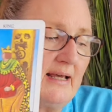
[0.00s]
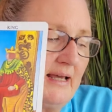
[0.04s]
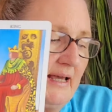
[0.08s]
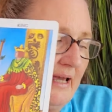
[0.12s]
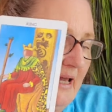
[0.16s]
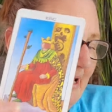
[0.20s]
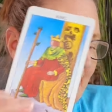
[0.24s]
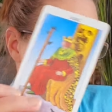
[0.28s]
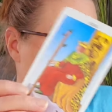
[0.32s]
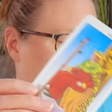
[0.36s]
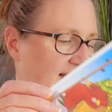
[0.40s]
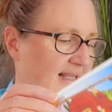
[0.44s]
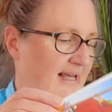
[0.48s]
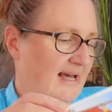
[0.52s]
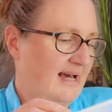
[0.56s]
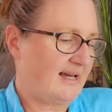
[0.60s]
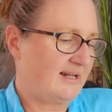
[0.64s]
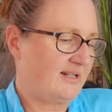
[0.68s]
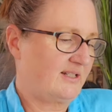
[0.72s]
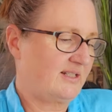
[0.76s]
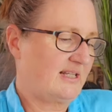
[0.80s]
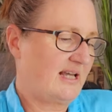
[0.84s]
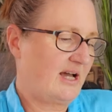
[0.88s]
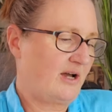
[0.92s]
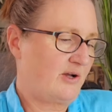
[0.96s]
And that
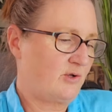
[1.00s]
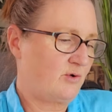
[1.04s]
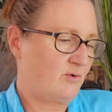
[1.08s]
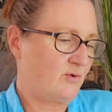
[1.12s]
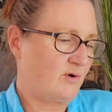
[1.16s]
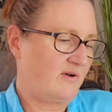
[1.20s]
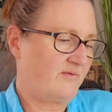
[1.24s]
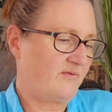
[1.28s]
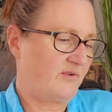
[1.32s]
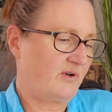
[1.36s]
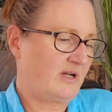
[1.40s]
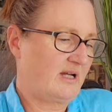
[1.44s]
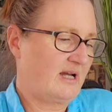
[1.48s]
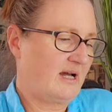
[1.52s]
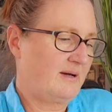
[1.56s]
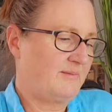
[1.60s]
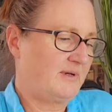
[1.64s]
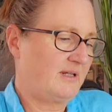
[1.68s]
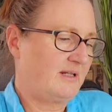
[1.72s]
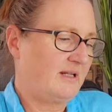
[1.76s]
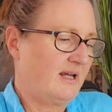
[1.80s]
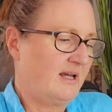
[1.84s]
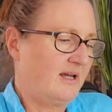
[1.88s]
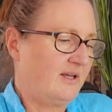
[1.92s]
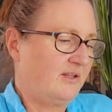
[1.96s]
is how you overcome
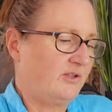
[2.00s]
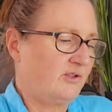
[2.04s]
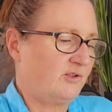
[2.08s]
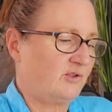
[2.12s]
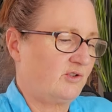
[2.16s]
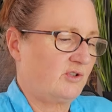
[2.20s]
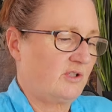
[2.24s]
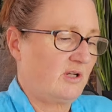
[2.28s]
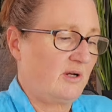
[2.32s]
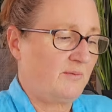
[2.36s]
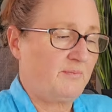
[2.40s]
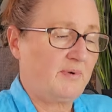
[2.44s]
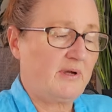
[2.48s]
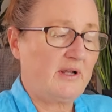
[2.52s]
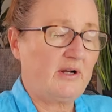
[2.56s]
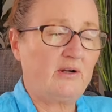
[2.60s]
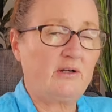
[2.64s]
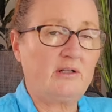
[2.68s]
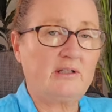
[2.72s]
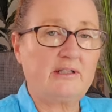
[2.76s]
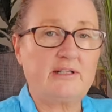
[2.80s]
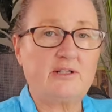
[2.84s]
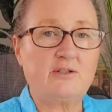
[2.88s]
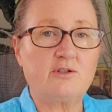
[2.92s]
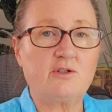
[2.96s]
it. There's
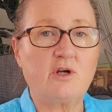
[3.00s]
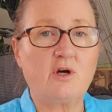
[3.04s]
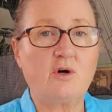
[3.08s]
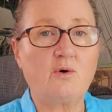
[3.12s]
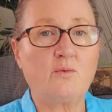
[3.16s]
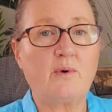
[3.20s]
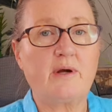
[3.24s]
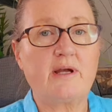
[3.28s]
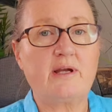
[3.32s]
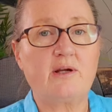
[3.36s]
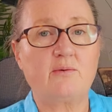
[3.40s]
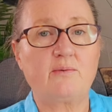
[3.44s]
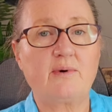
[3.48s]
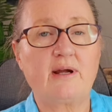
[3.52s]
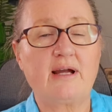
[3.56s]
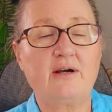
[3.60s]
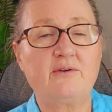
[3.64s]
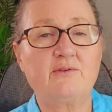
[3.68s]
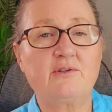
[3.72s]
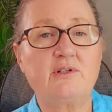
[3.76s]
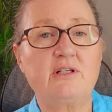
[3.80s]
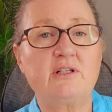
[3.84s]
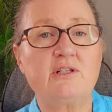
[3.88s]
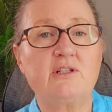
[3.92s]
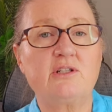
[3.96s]
apparently no way
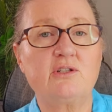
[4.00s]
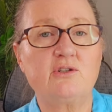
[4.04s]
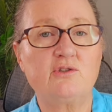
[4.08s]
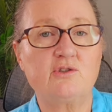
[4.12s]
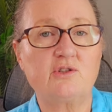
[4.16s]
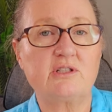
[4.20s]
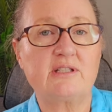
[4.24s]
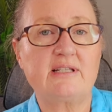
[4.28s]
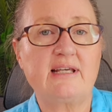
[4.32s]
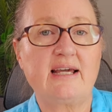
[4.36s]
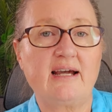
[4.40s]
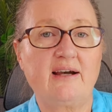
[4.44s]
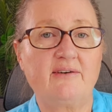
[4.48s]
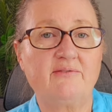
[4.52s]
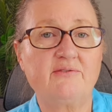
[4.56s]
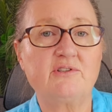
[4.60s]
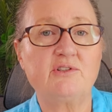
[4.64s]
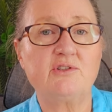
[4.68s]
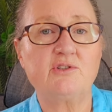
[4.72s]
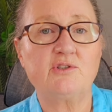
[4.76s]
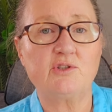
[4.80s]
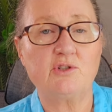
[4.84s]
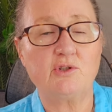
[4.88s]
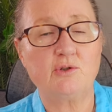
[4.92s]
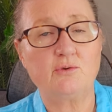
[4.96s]
around it. You just have to
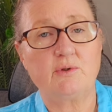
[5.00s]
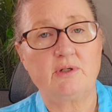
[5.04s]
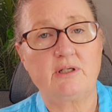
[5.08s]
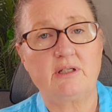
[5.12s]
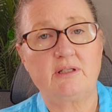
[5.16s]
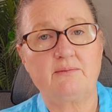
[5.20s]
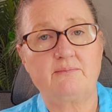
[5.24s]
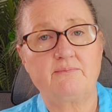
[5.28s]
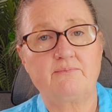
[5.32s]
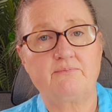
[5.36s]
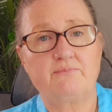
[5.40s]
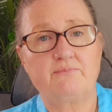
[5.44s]
do it.